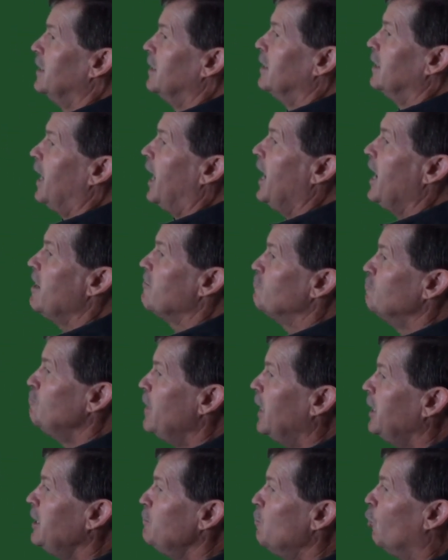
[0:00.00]
"I have
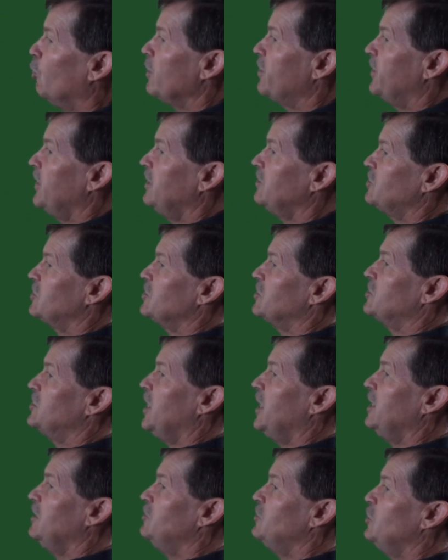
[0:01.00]
many more things to
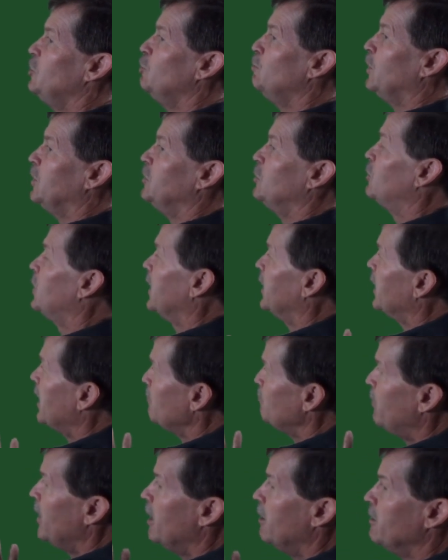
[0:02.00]
say to you, but you
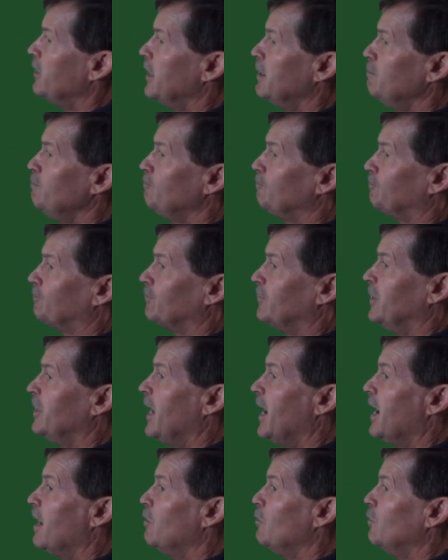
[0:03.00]
cannot bear them
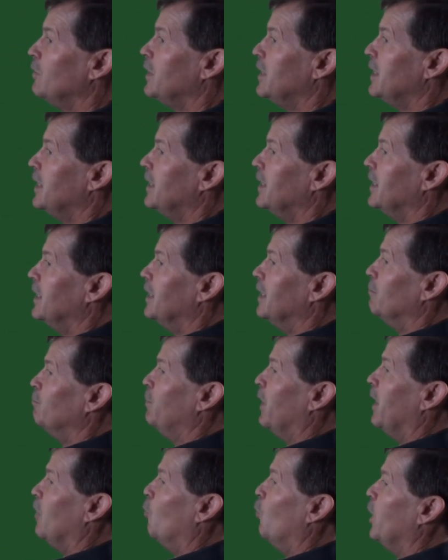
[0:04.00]
now.
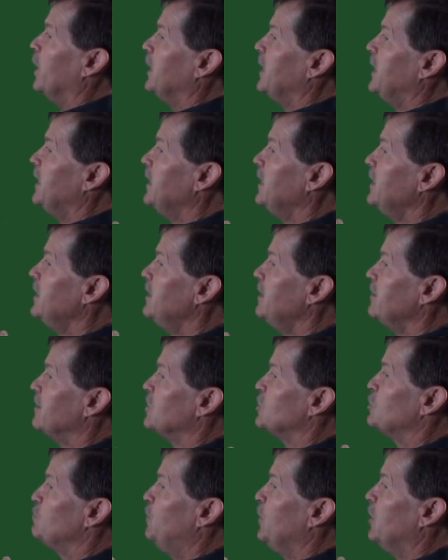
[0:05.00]
But when he, the
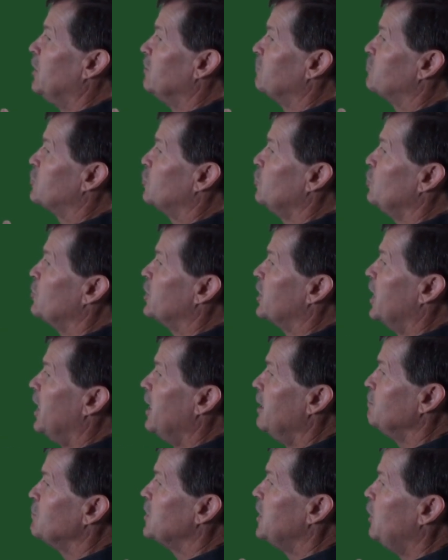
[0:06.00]
Spirit of truth,
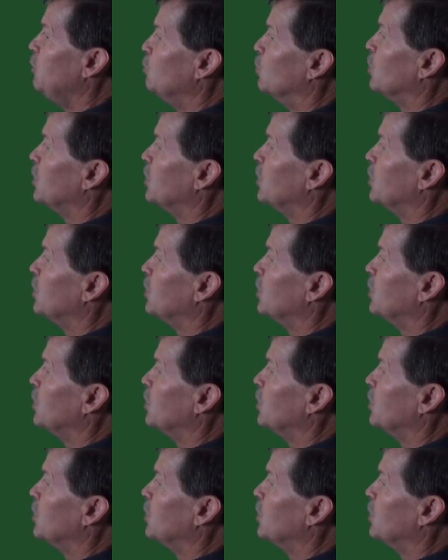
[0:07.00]
comes, he will